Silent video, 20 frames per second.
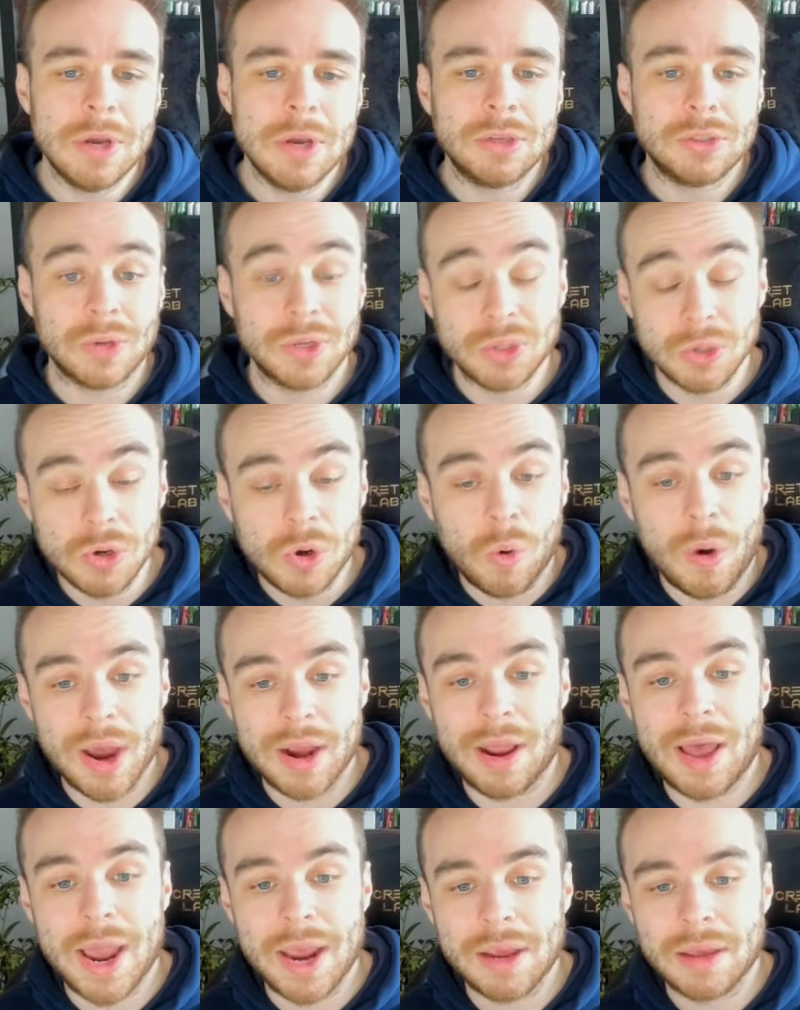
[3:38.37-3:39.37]
So I do quite
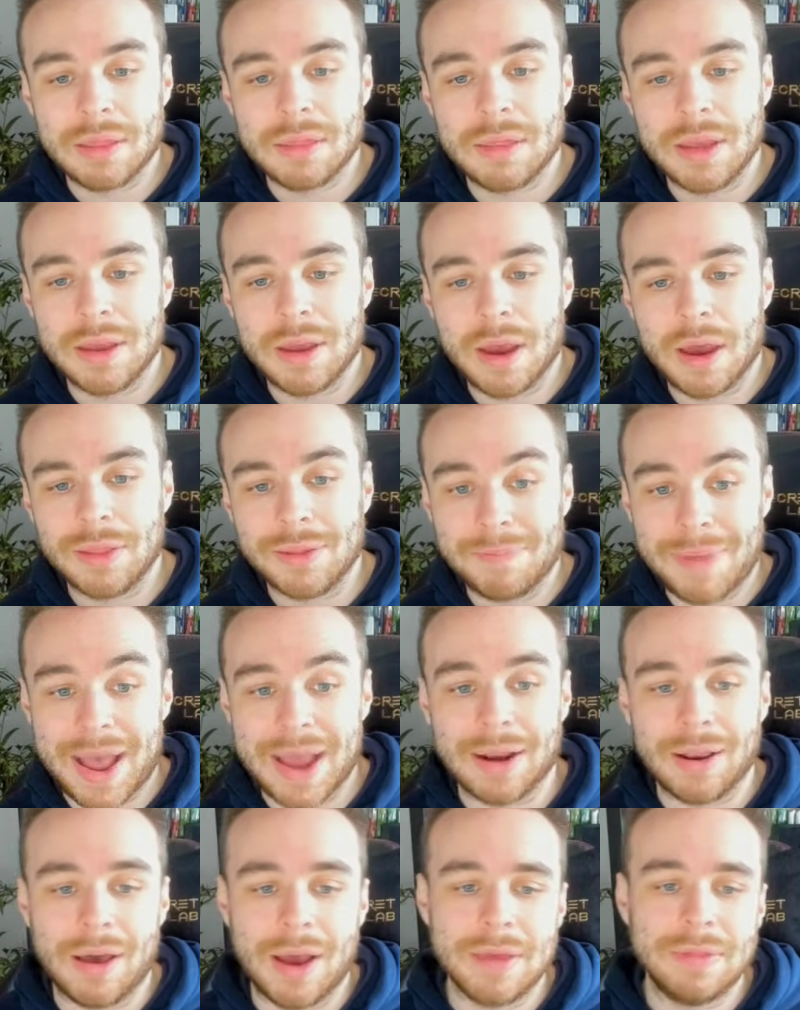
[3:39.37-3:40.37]
like the
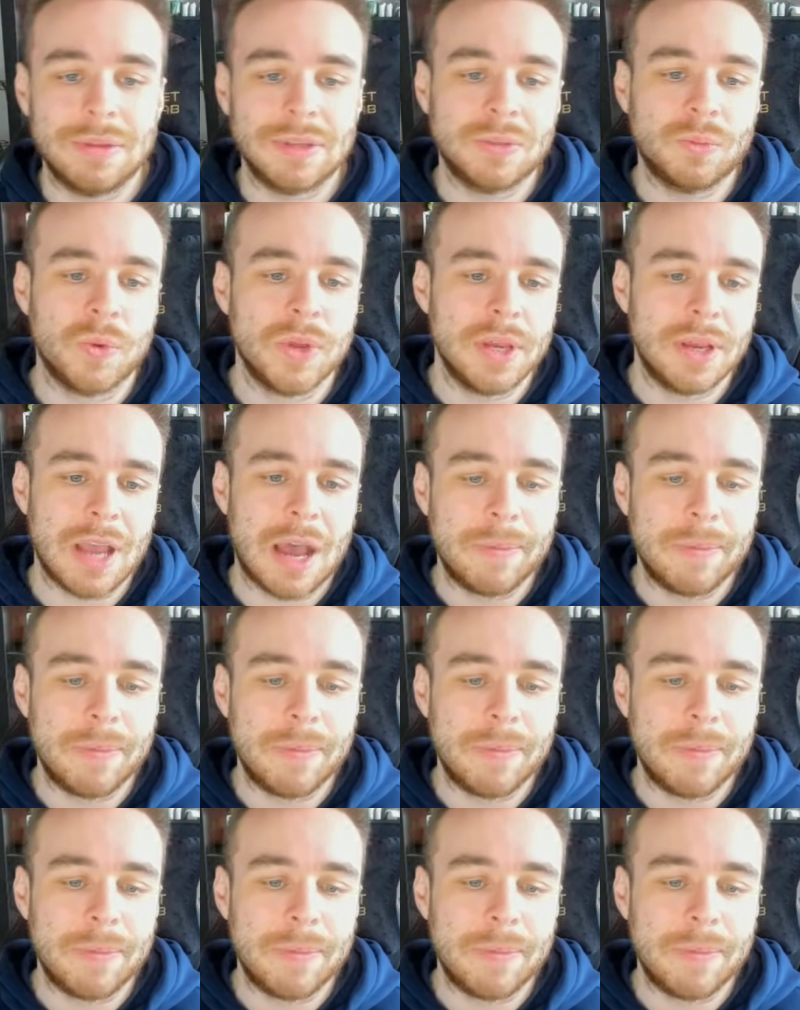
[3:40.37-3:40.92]
back line this week.